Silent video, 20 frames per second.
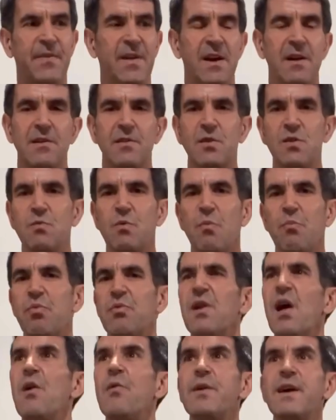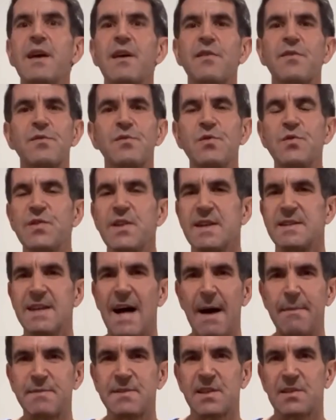there who were blowing through these
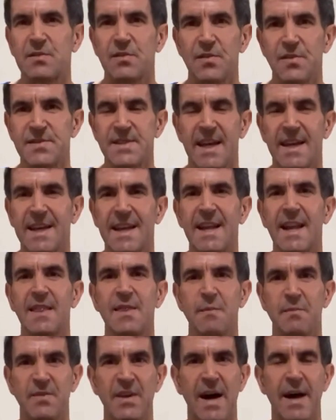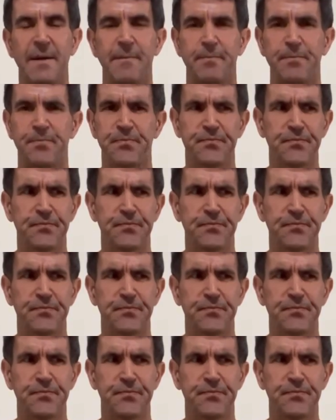obstacles and getting them done.